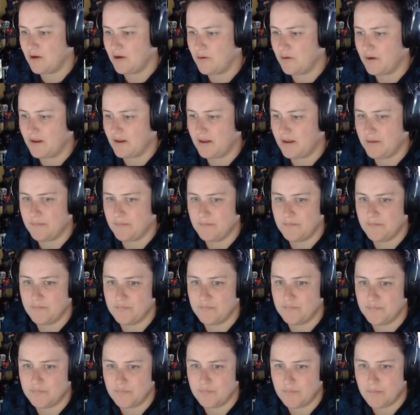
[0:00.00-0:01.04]
quickly.
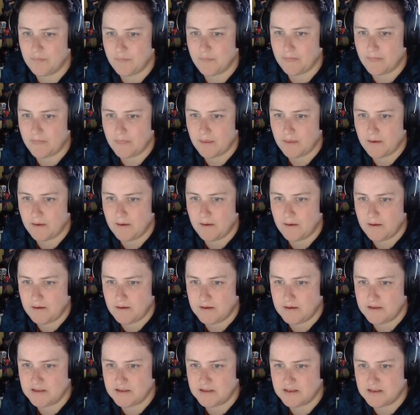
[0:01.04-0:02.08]

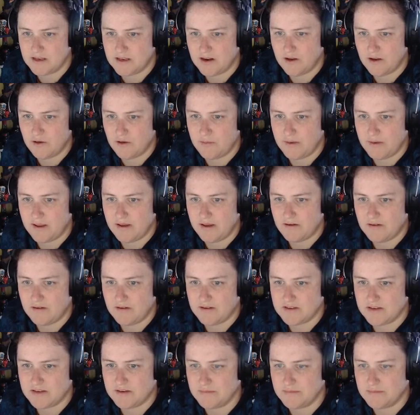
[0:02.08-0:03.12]
These kind of urban areas are